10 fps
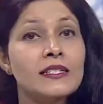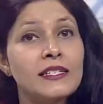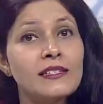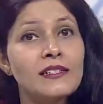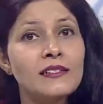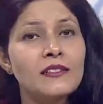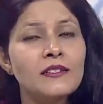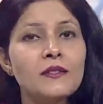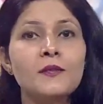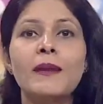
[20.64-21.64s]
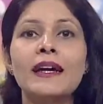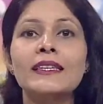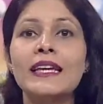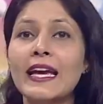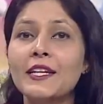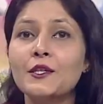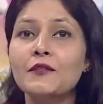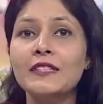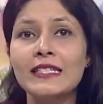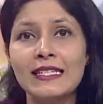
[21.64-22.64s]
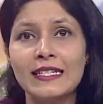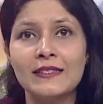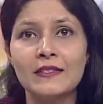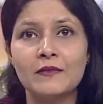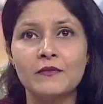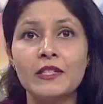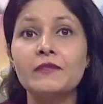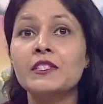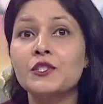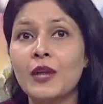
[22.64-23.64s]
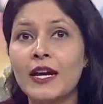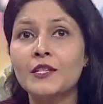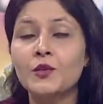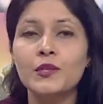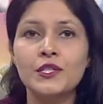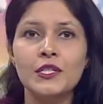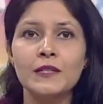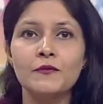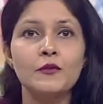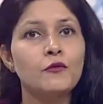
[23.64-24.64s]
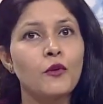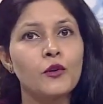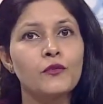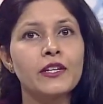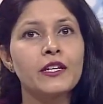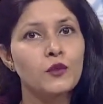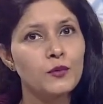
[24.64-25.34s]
Dear learners, by the end of this lesson, we will try to achieve the following